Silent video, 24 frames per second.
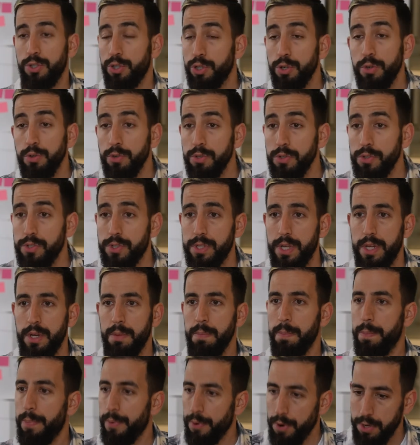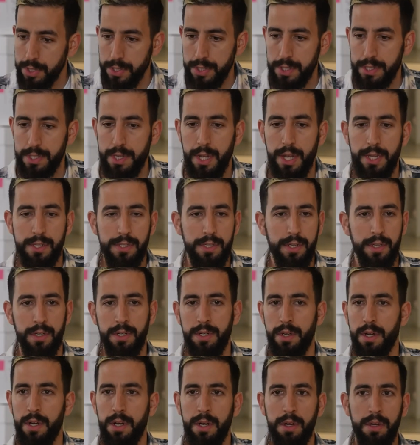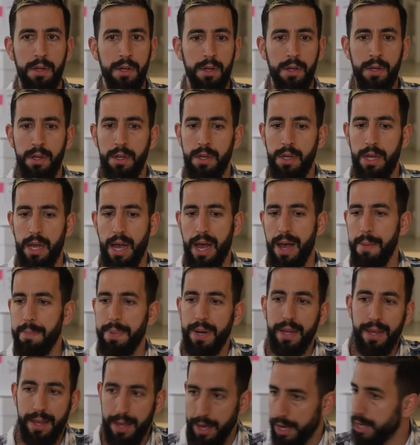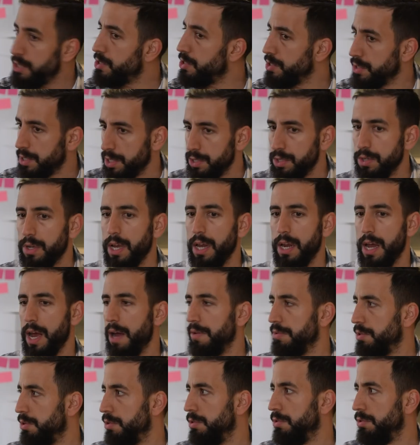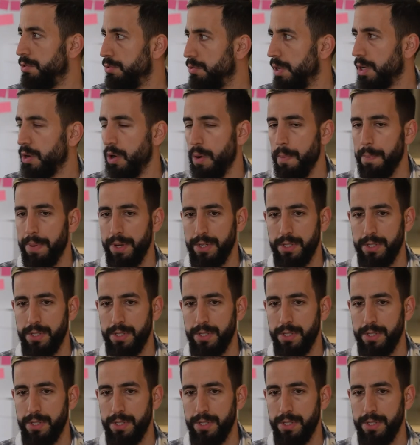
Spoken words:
tools and processes and applications that you can have to accomplish